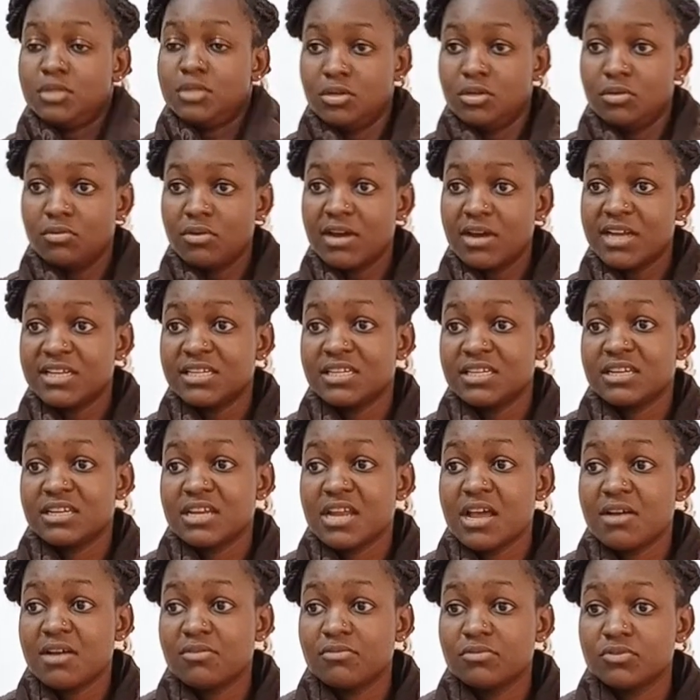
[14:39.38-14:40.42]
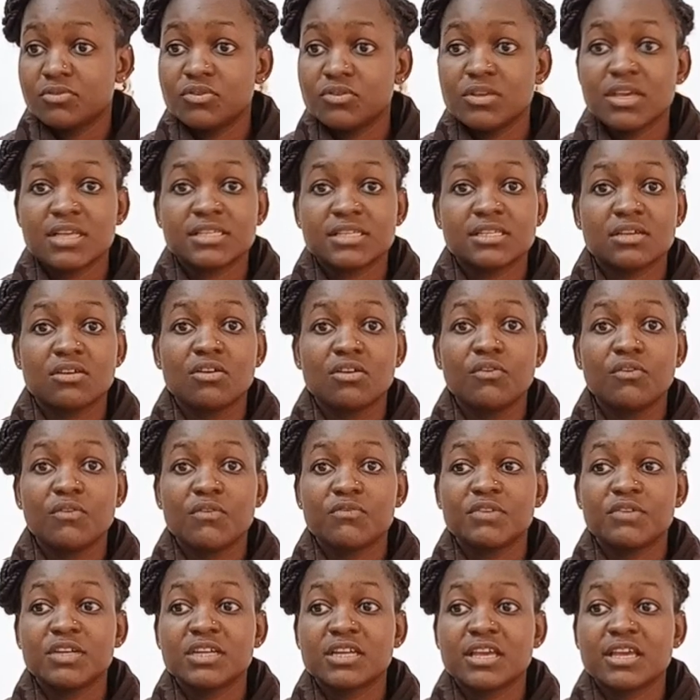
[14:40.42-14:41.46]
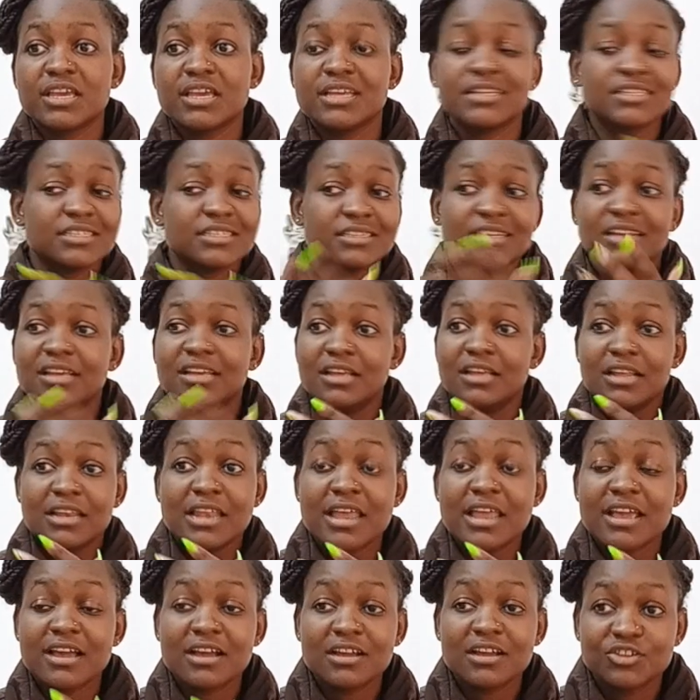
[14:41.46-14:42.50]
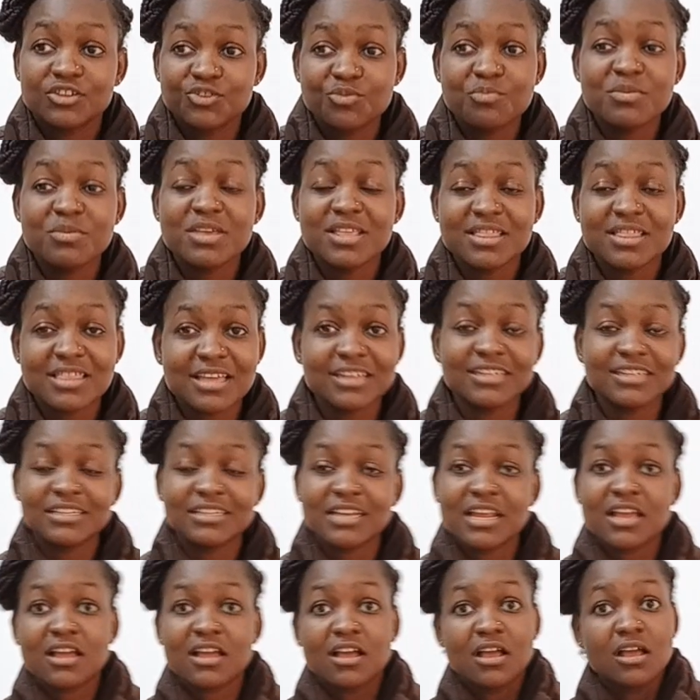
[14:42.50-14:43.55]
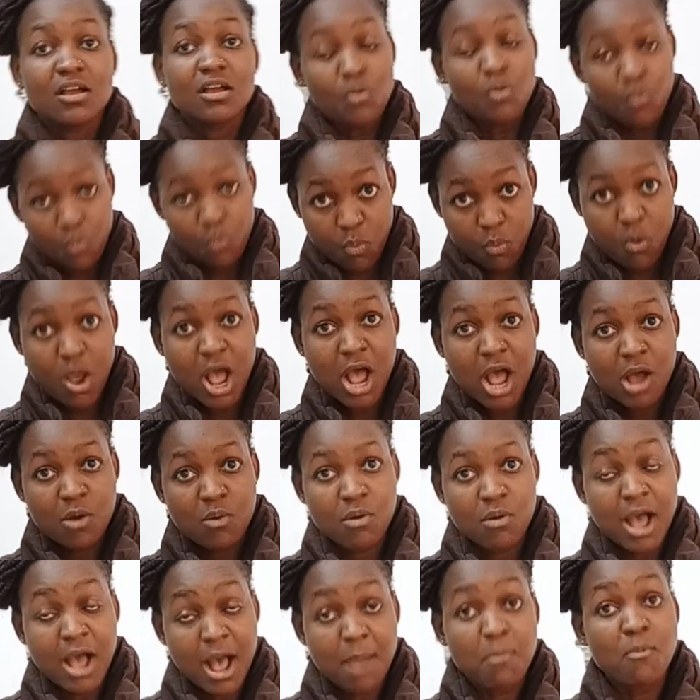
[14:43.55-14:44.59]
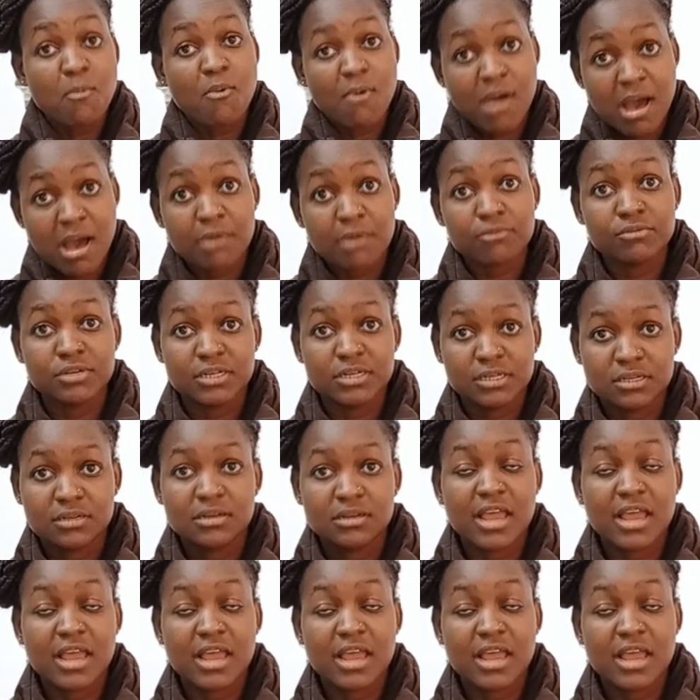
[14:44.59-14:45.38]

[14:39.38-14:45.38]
Look at it now, 2 years ago, 15K. It's like, to me, that is like, wow, I'm wowed.